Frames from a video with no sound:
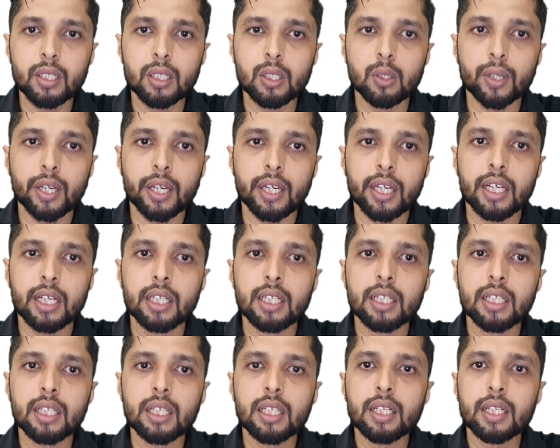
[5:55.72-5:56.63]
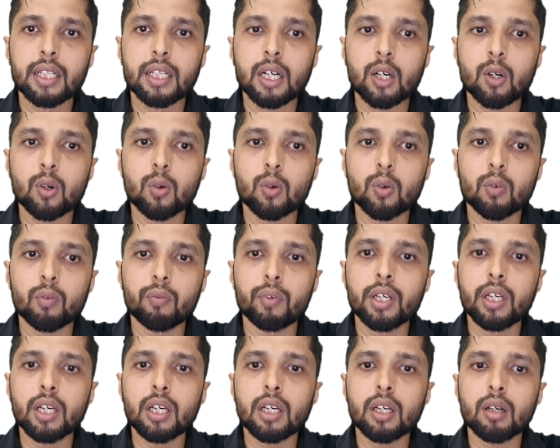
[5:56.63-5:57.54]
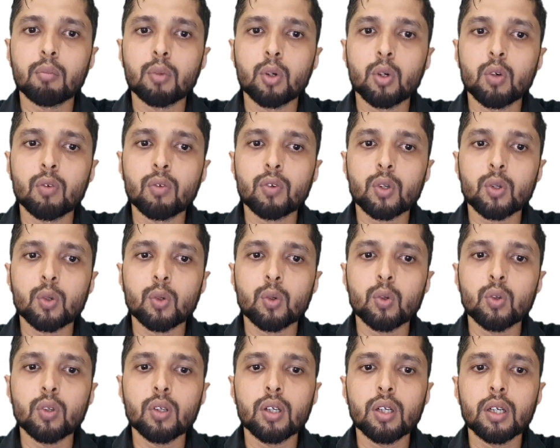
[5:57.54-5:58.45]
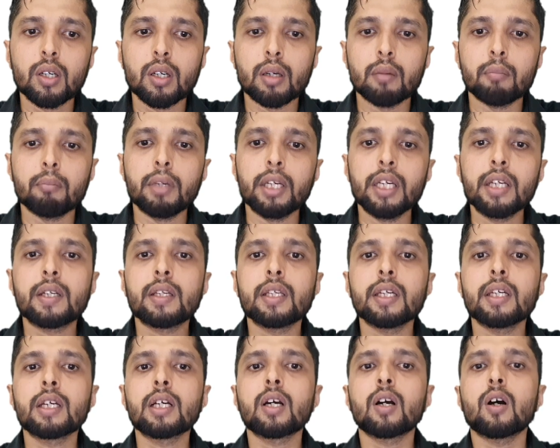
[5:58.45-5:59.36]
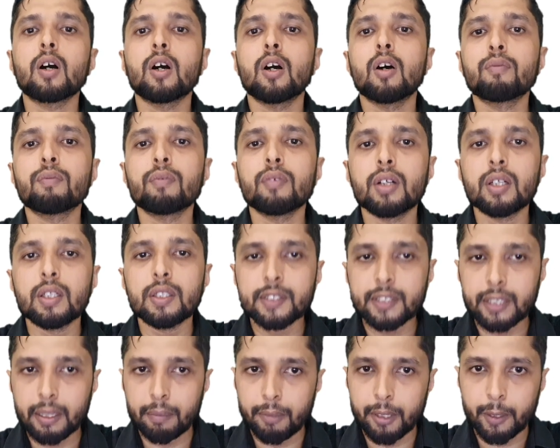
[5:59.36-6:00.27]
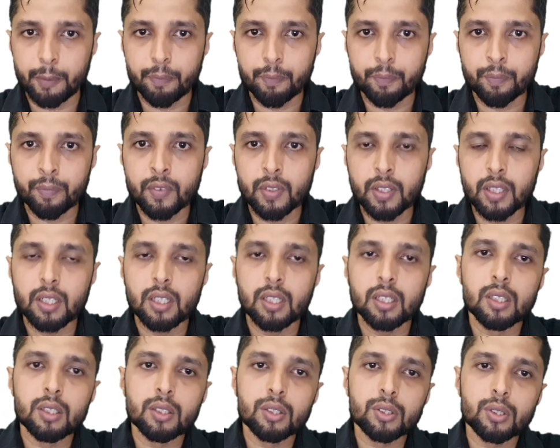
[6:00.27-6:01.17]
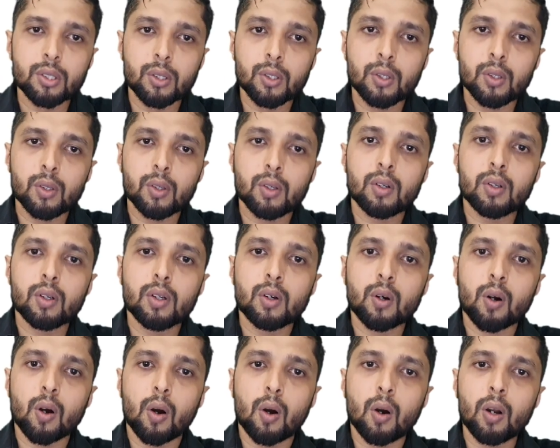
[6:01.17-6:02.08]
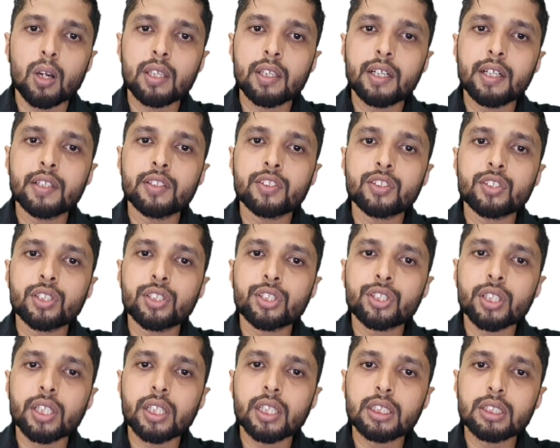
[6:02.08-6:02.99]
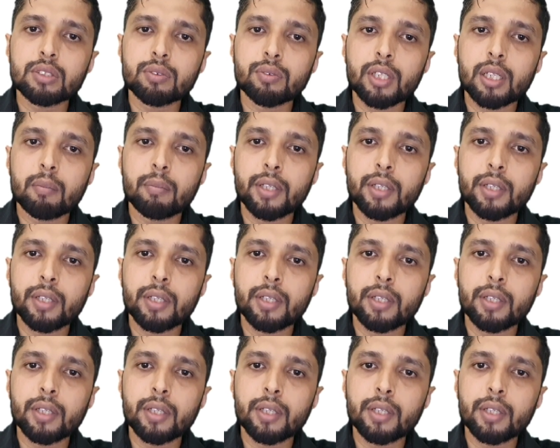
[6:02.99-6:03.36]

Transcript: Okay, now we'll move to meeting of SEBI. So all the decisions will